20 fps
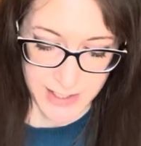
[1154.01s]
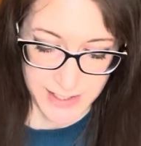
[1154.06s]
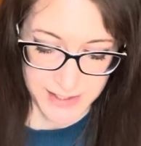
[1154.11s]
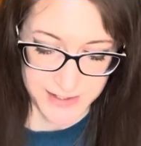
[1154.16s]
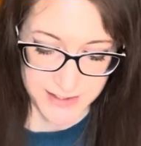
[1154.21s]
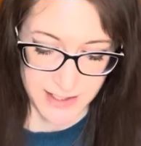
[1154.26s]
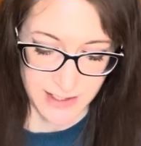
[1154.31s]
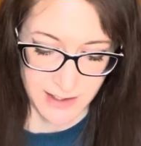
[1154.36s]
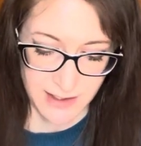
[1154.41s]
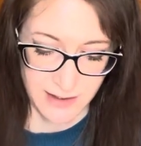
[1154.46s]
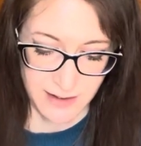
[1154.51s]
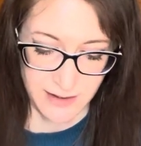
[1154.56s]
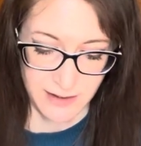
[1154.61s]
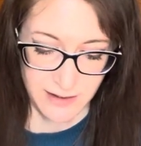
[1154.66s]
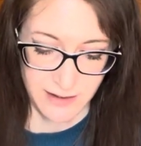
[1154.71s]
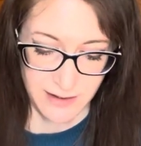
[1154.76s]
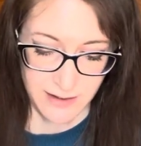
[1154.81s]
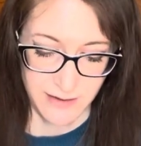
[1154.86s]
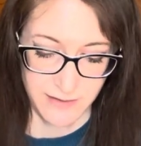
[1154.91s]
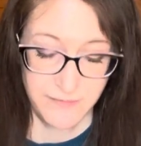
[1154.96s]
is they're
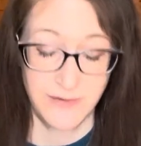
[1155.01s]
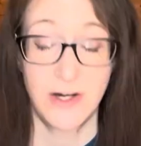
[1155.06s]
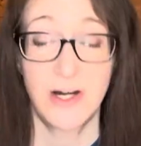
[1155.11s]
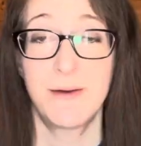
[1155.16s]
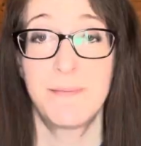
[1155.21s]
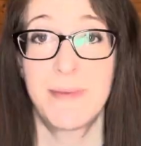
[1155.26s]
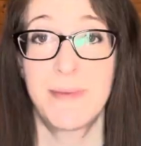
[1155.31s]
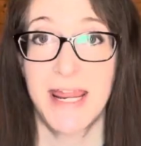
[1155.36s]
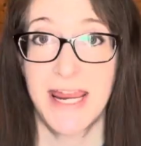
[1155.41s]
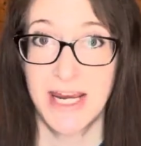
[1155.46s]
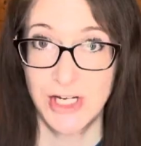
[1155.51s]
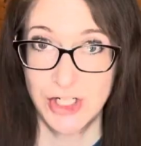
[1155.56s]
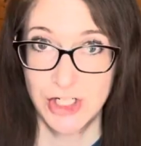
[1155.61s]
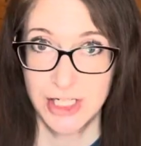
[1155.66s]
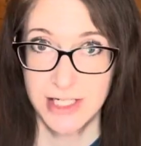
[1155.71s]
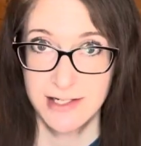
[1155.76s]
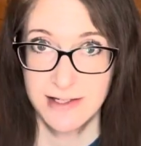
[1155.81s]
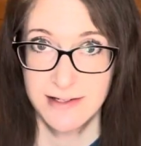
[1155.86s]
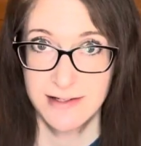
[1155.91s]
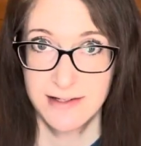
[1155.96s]
very
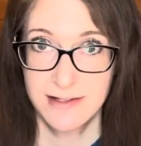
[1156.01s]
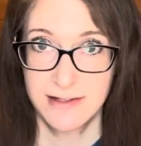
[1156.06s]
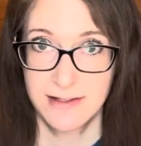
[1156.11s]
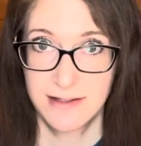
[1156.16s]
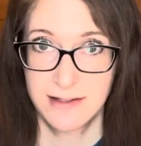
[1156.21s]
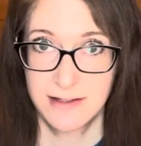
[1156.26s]
patient.